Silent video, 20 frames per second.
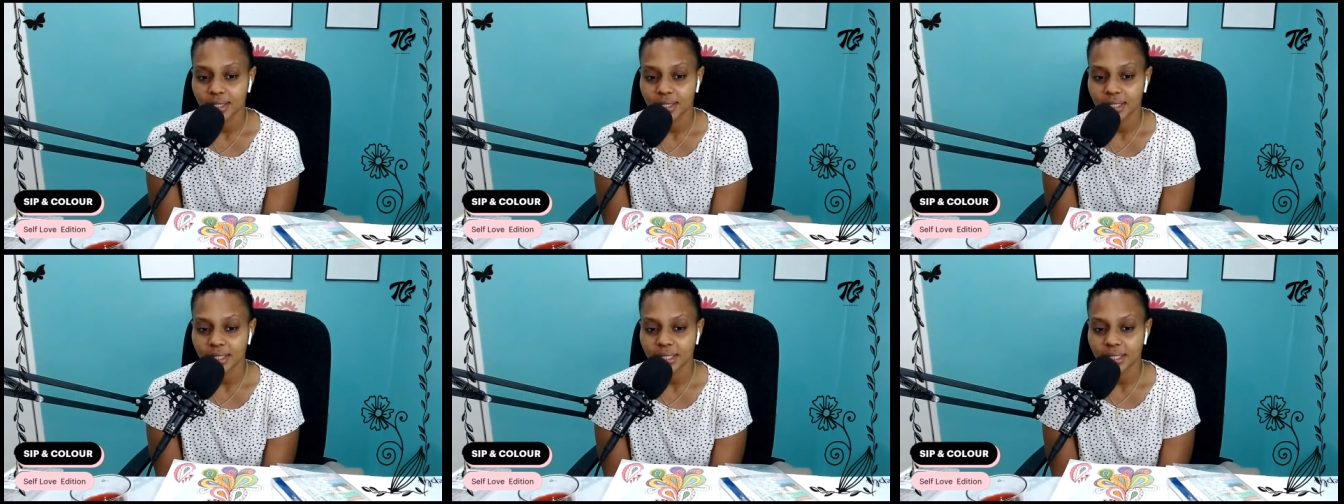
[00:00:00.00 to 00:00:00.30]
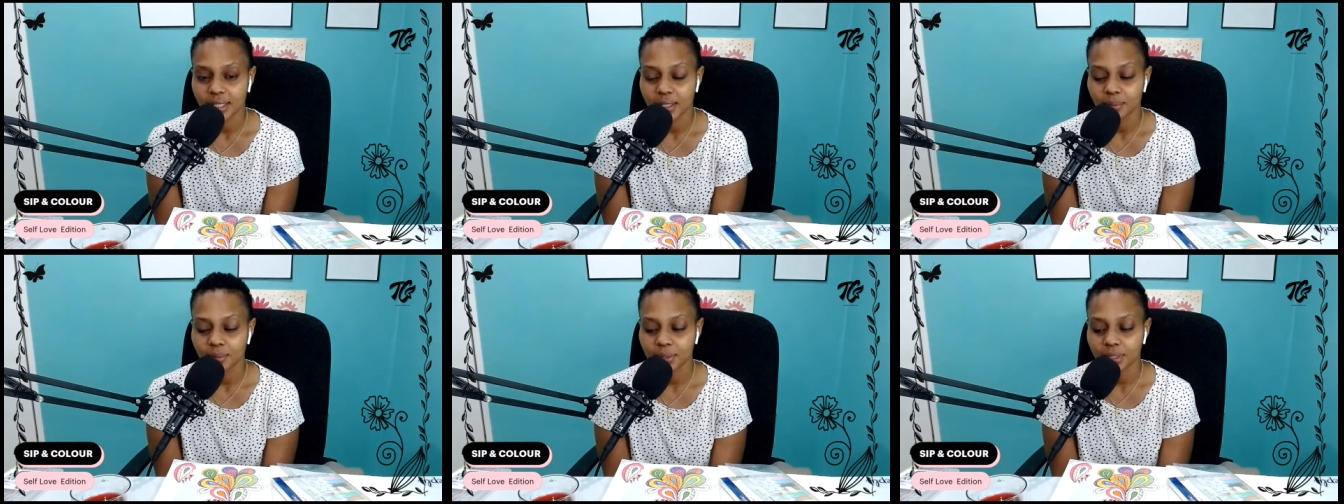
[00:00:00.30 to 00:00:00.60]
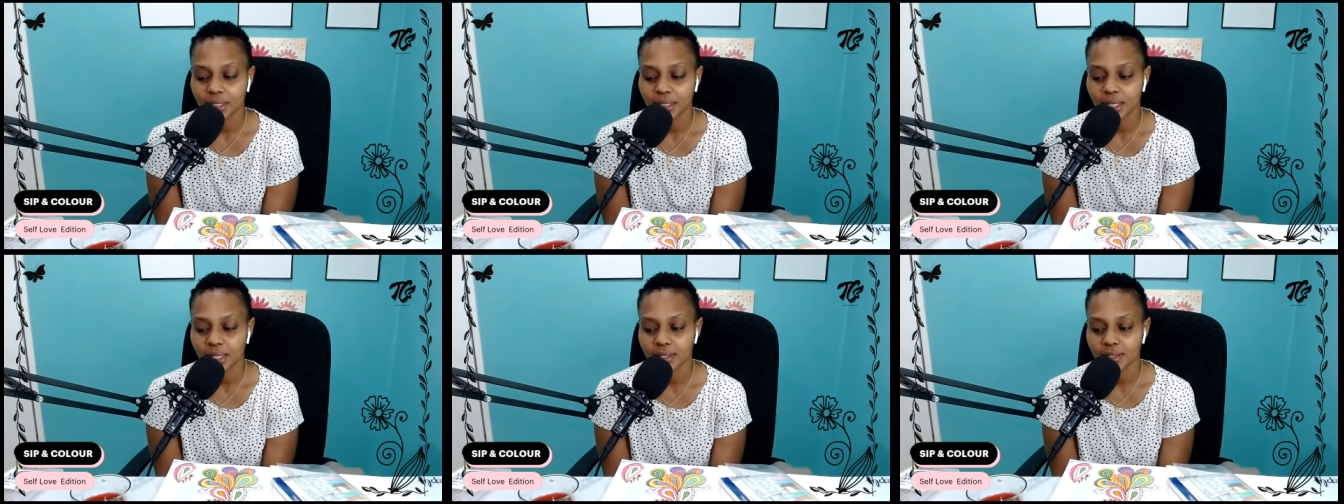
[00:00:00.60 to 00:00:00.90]
Could anybody
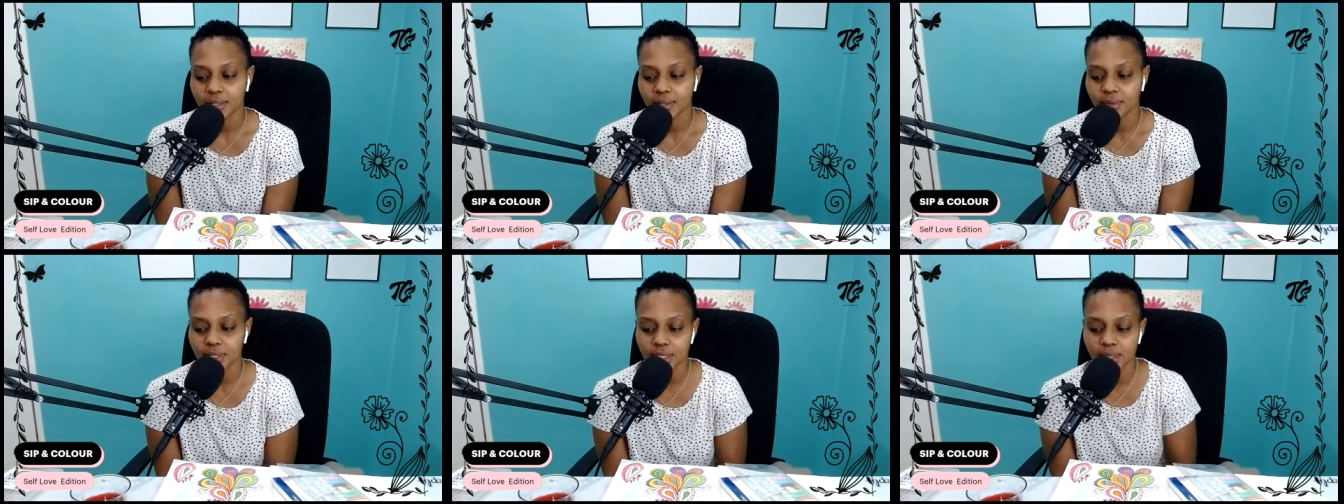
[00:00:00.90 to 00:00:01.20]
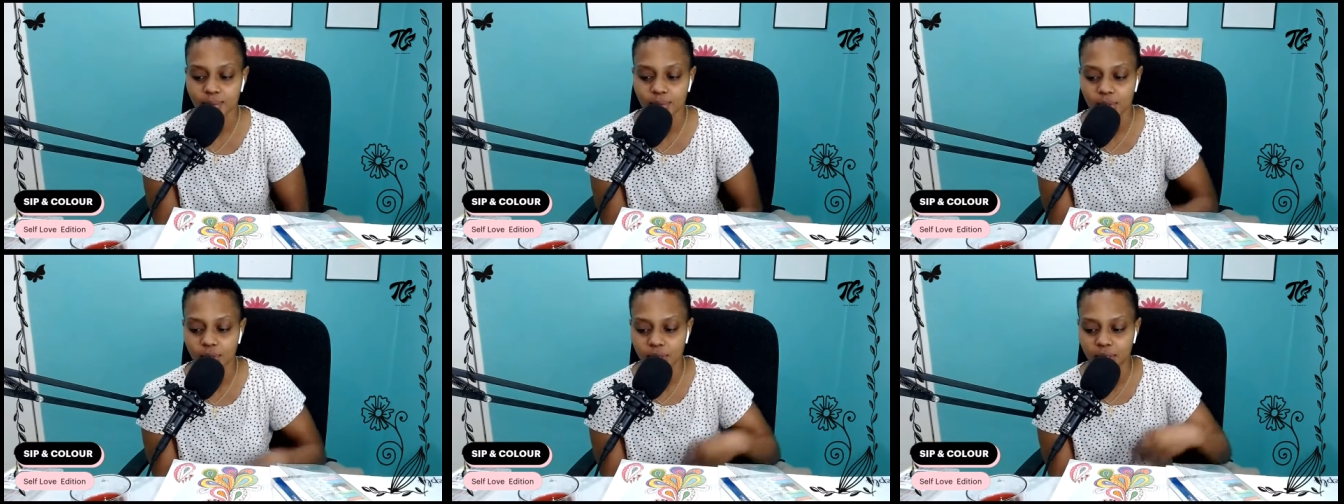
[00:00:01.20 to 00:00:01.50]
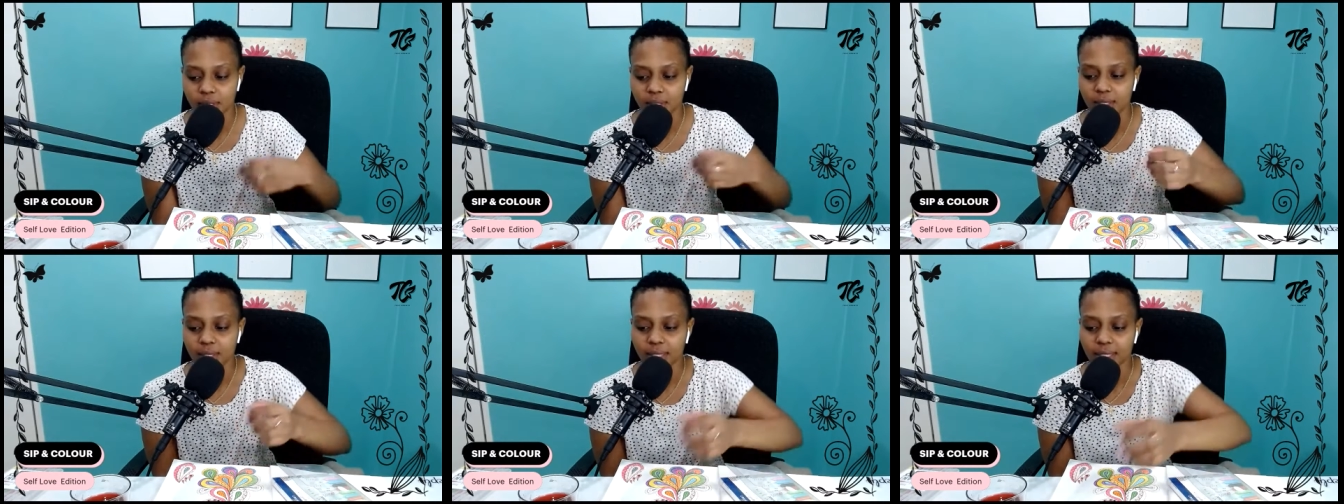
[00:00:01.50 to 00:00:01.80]
guess what I'm
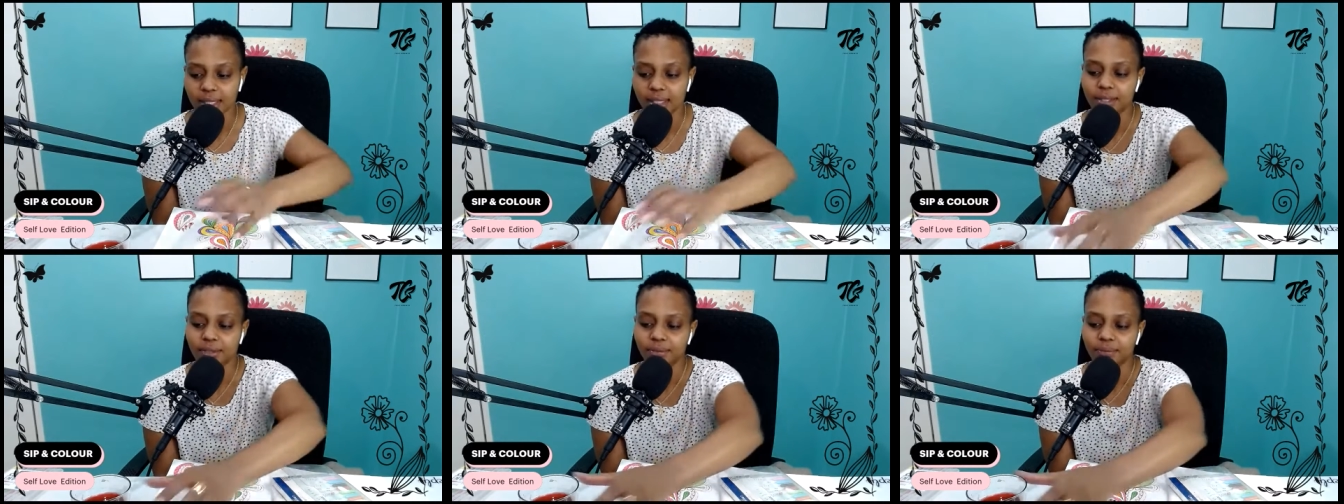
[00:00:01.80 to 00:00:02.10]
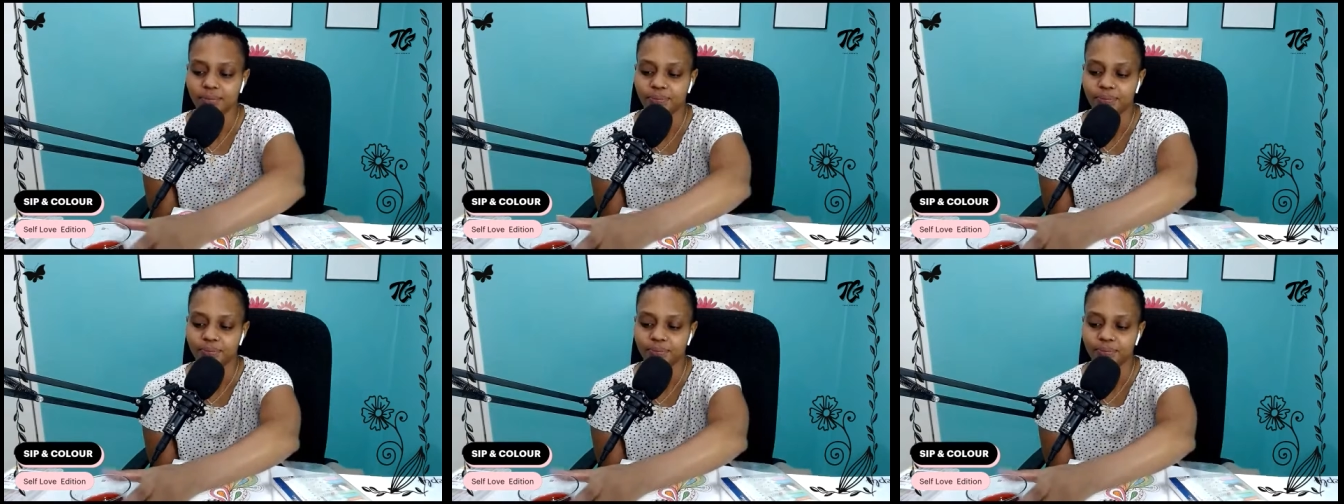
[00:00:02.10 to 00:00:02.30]
drinking here?